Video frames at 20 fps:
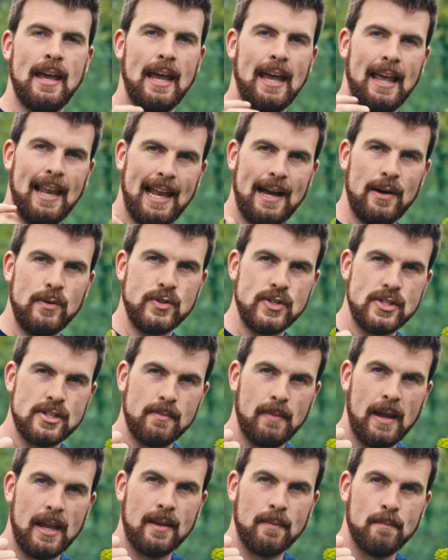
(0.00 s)
it allows you
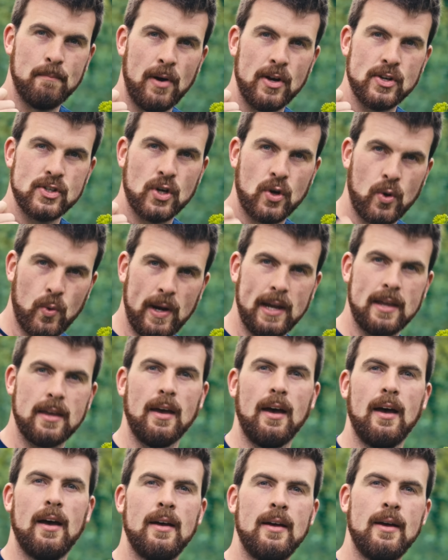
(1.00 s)
to make much
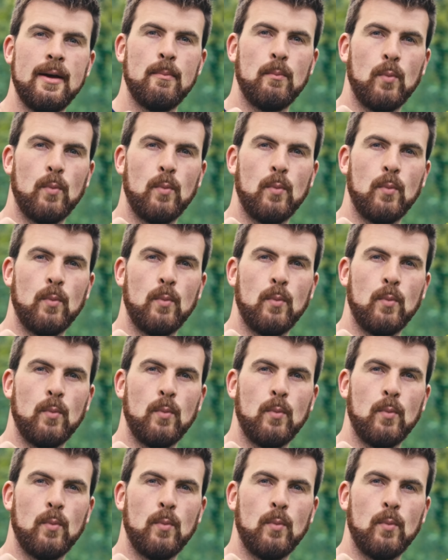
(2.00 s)
quicker,